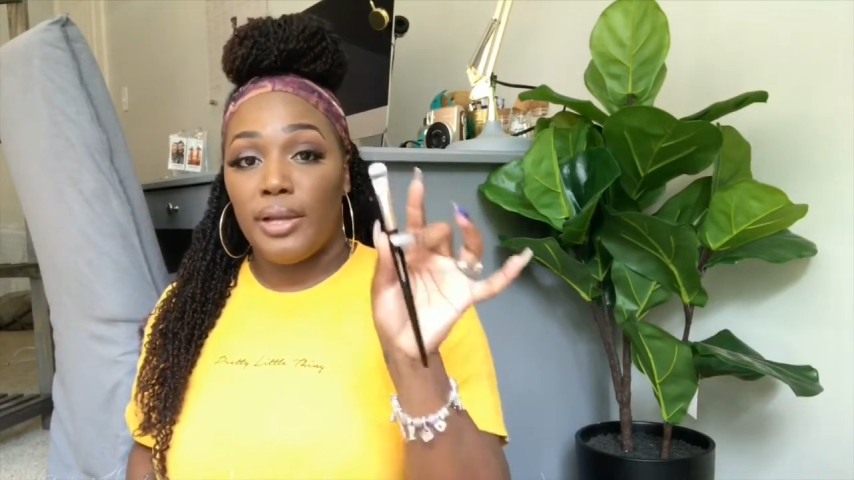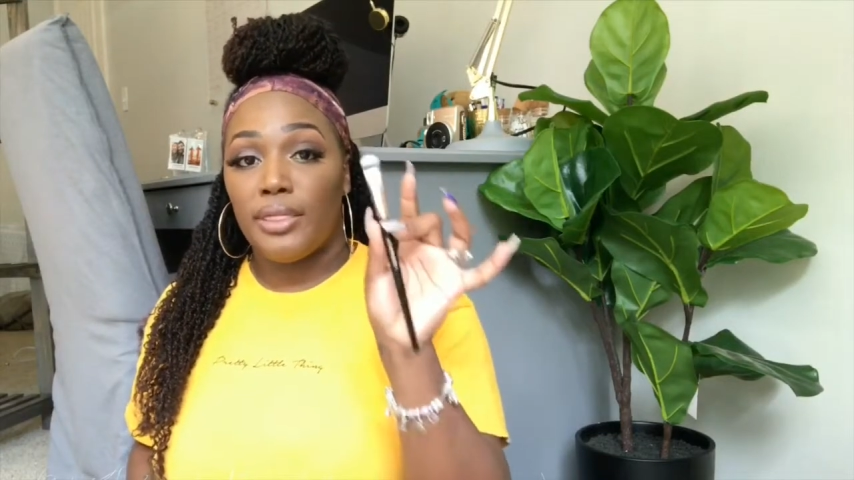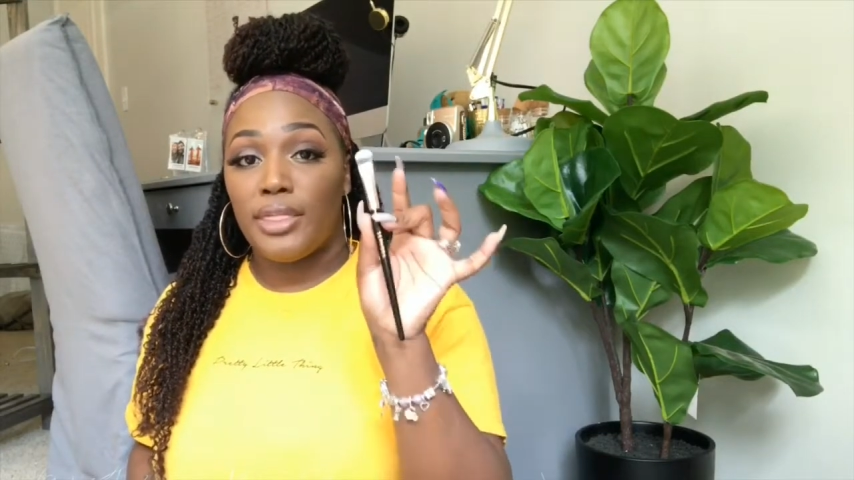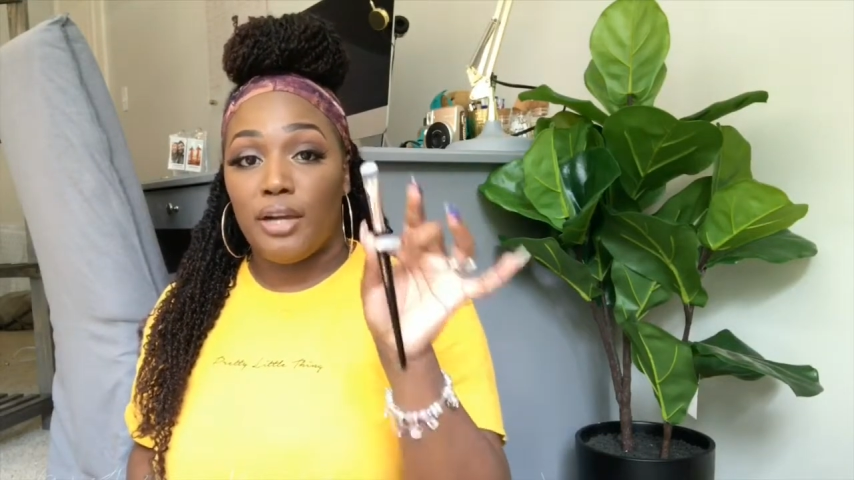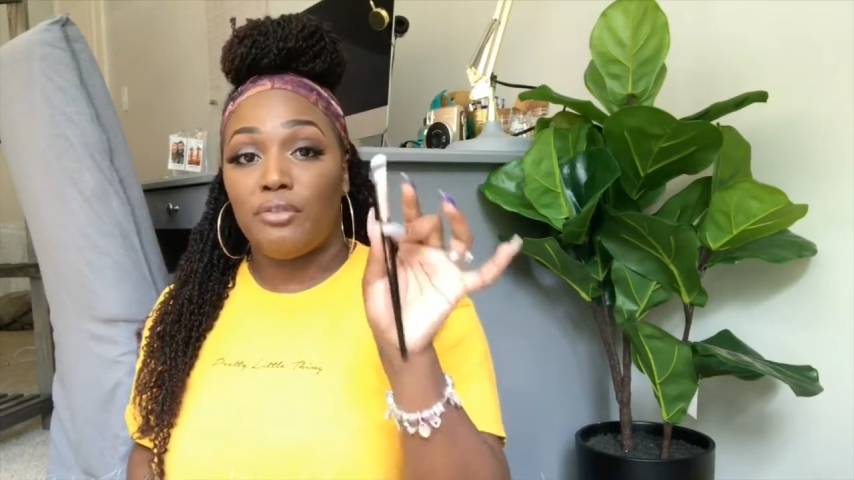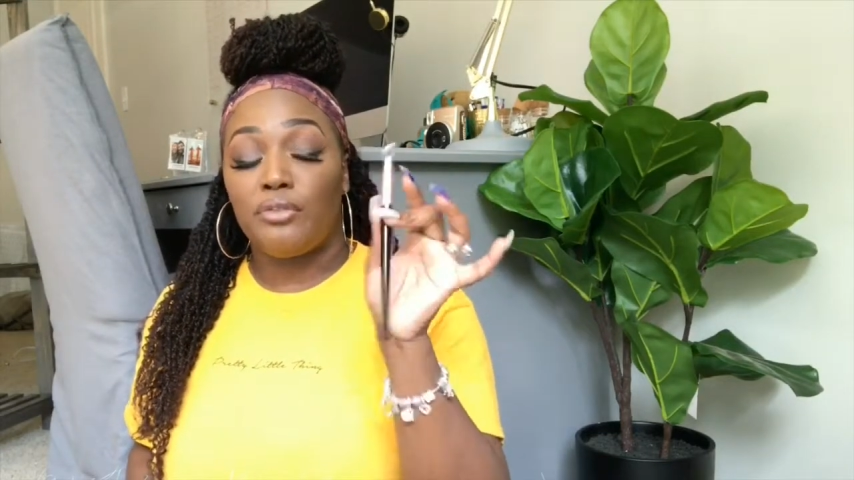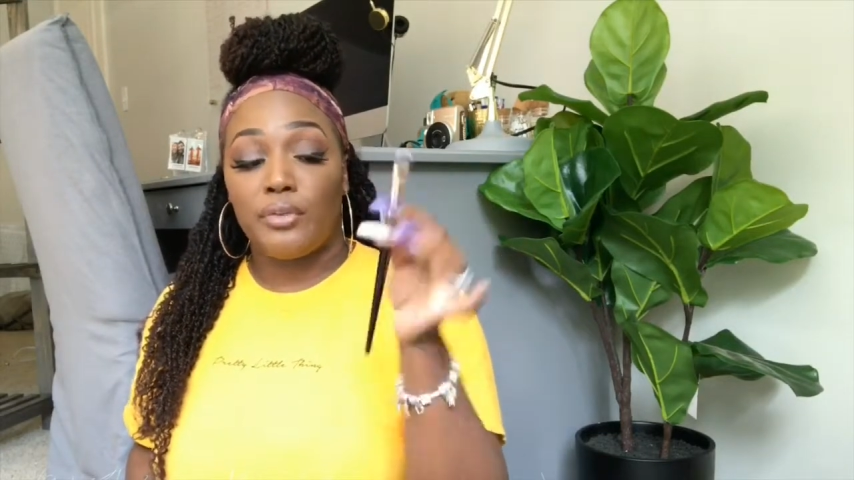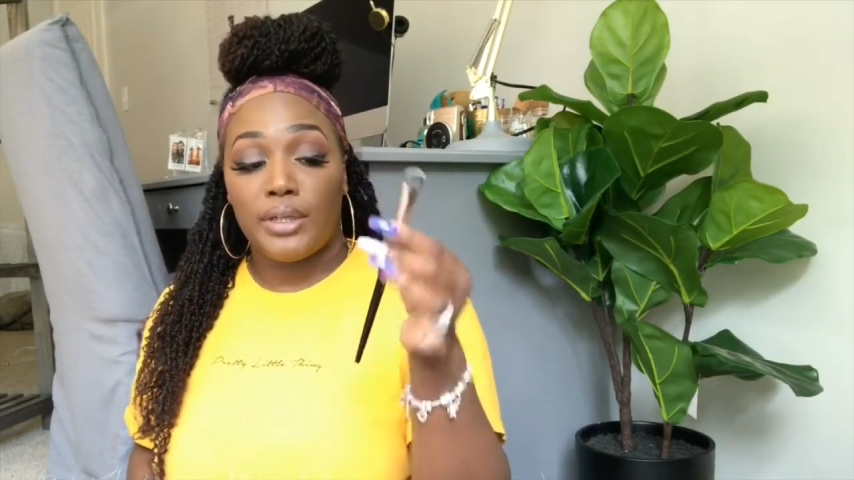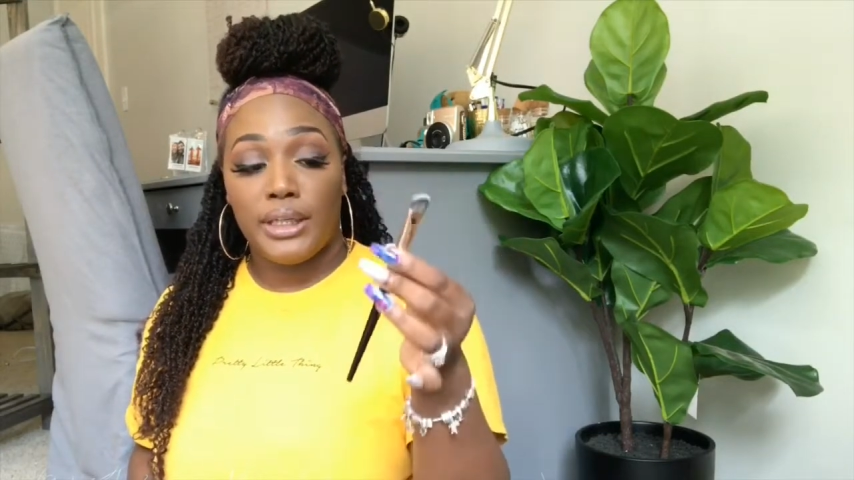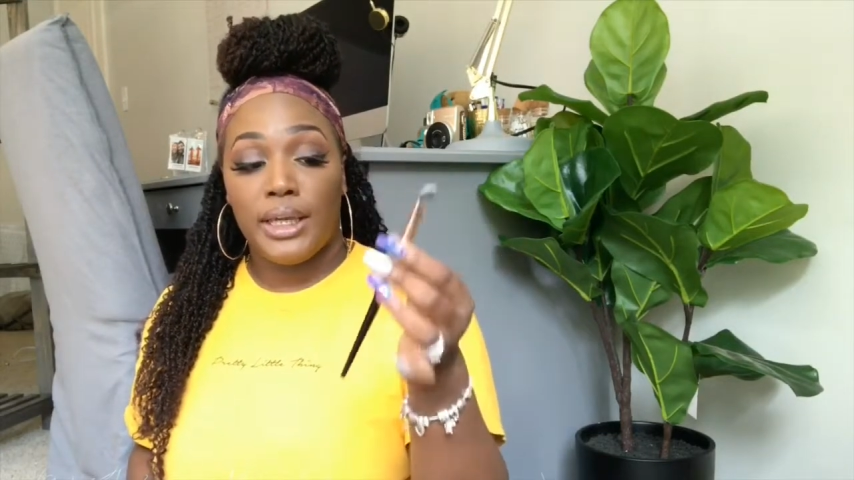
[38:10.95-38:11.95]
with their
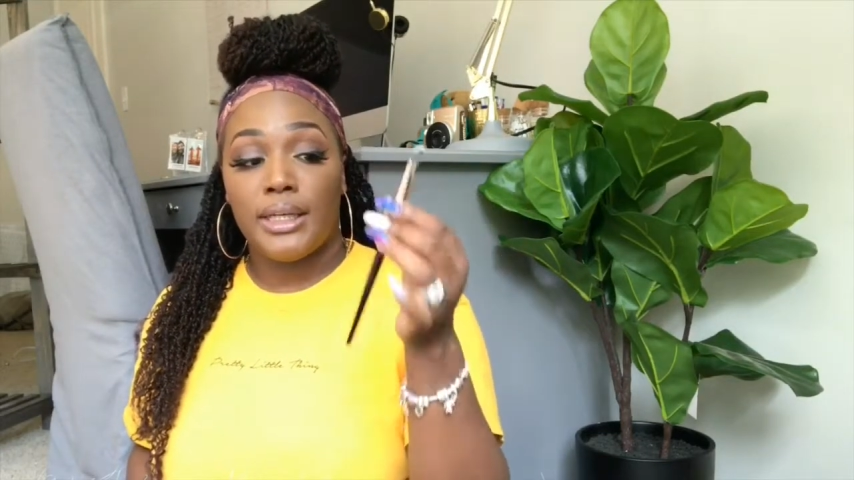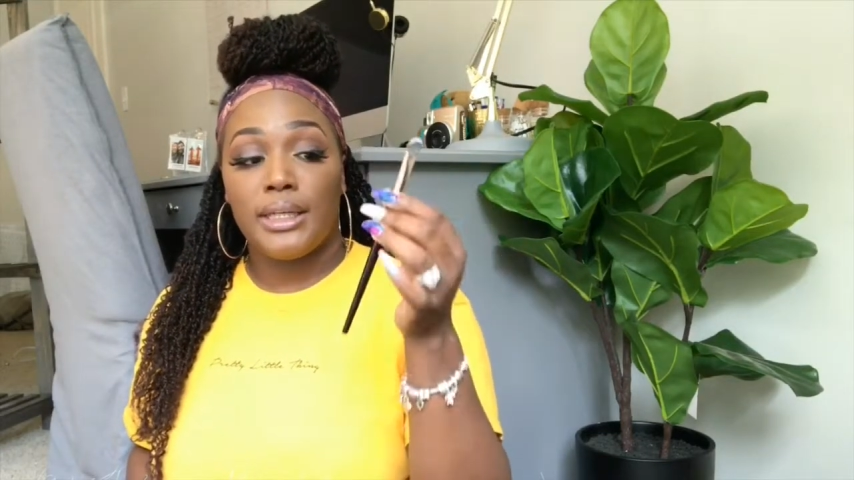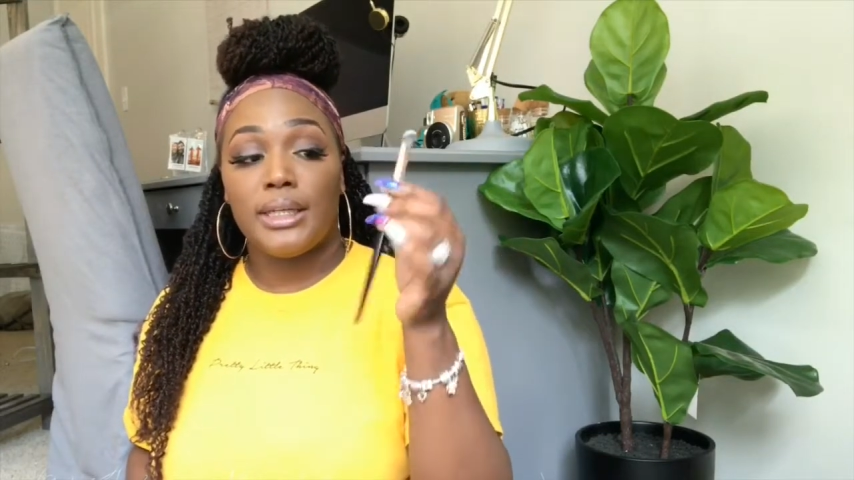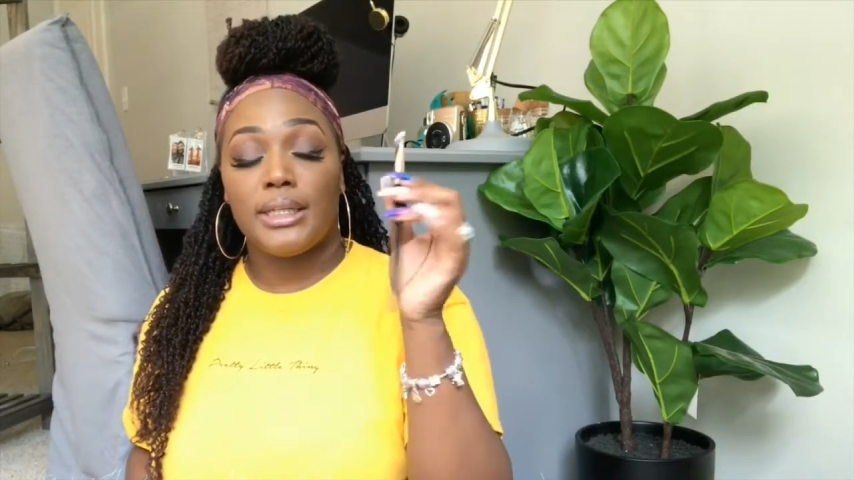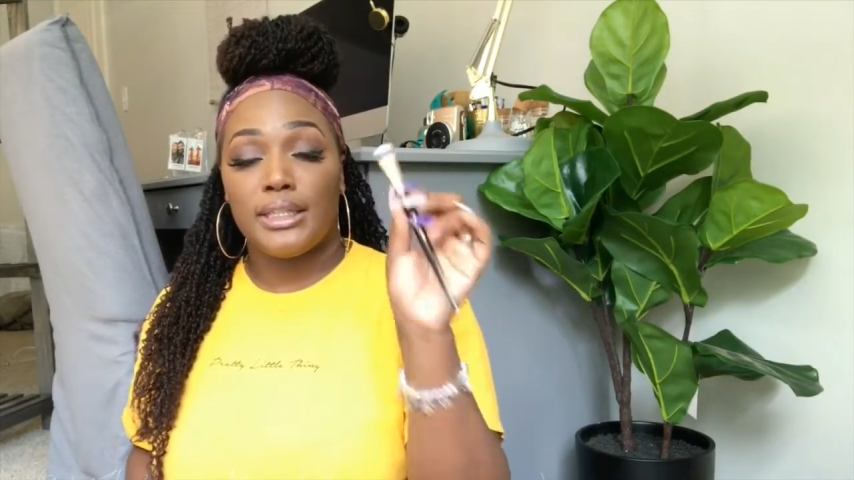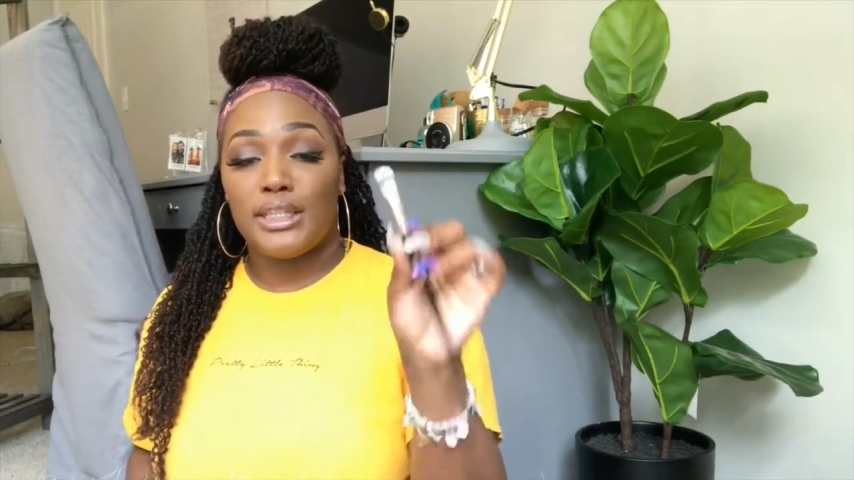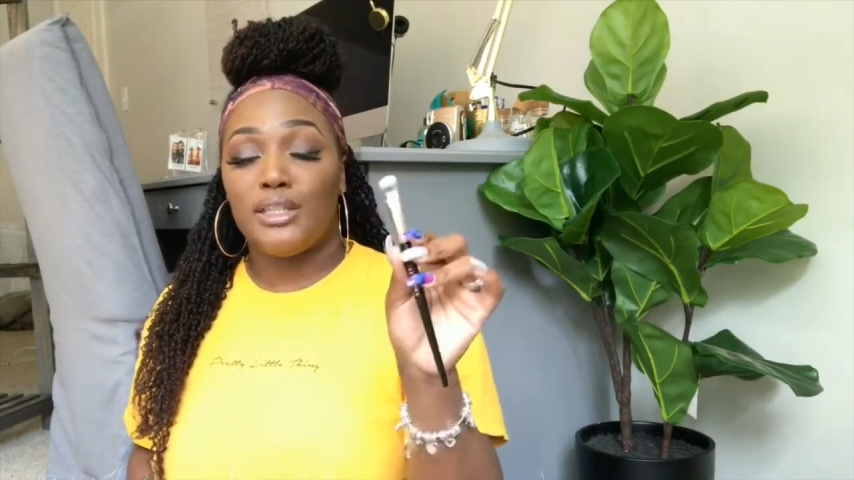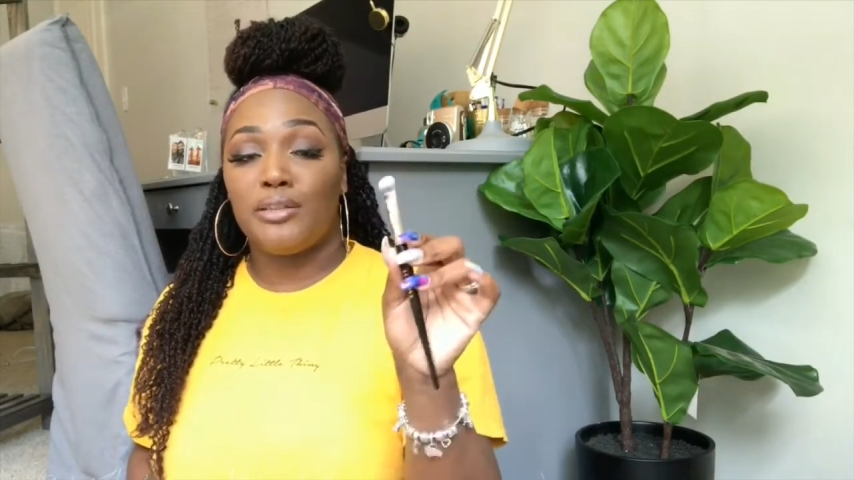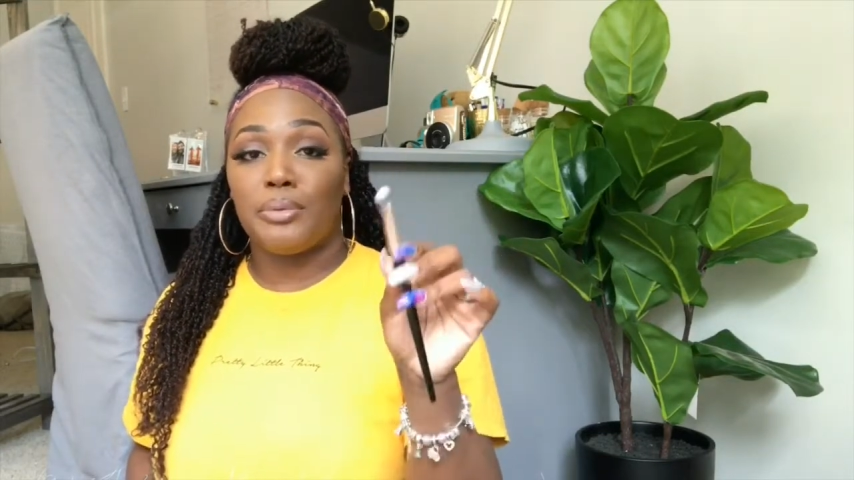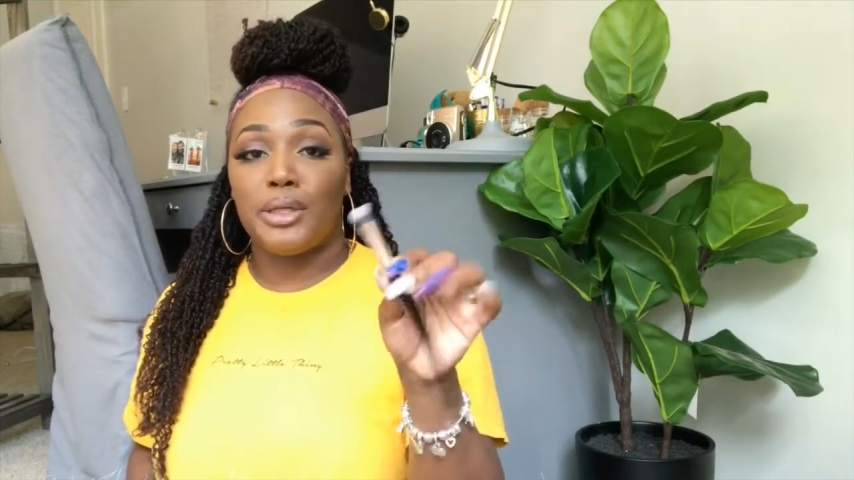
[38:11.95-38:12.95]
freaking
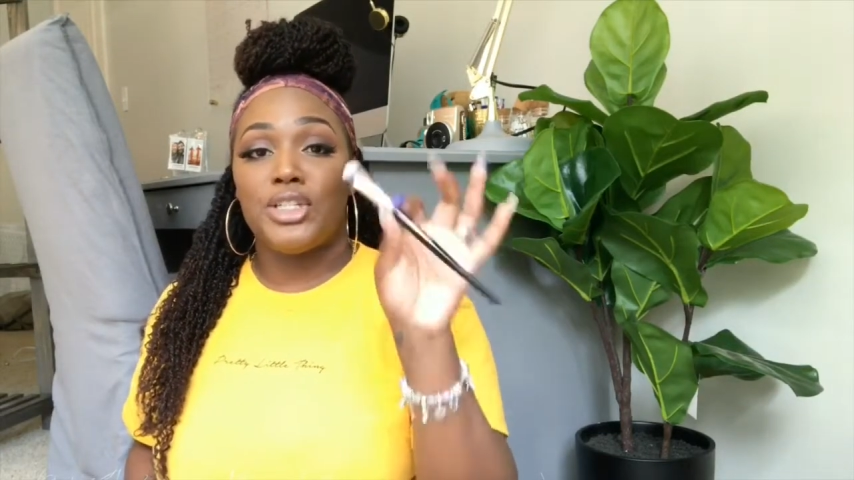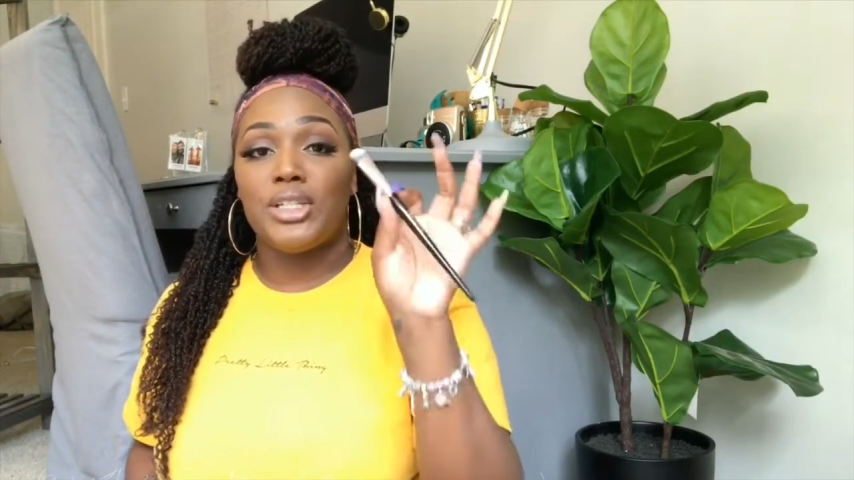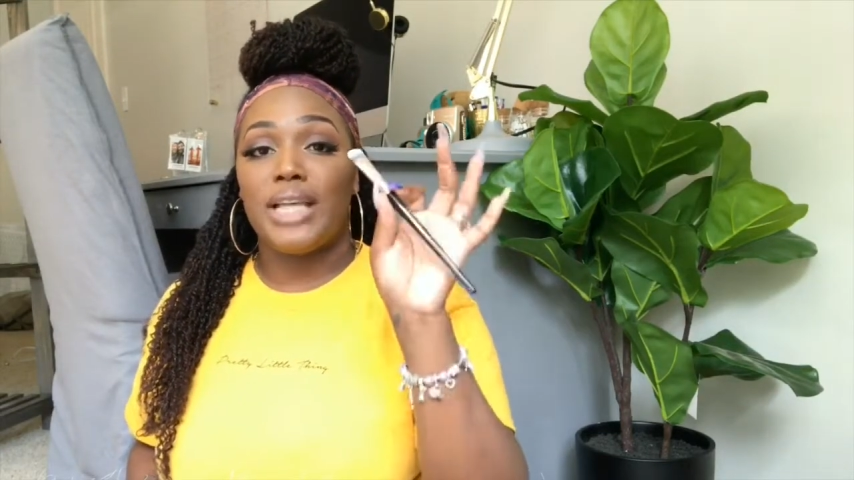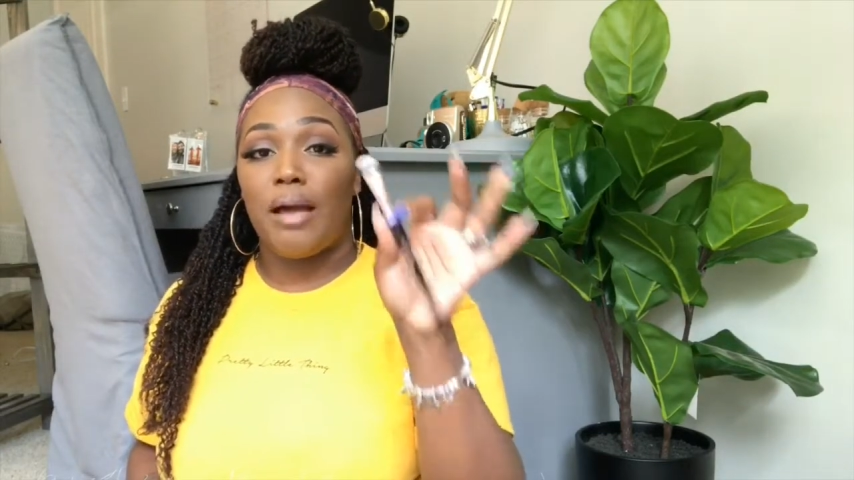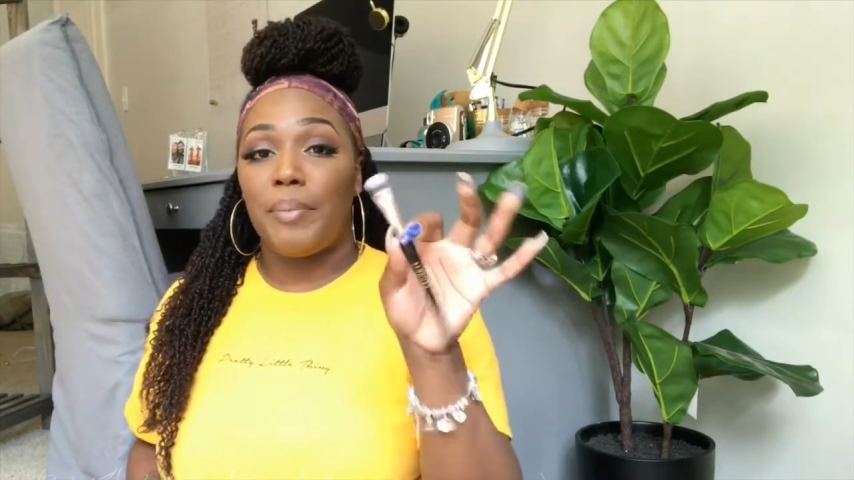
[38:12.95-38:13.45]
concealer brushes.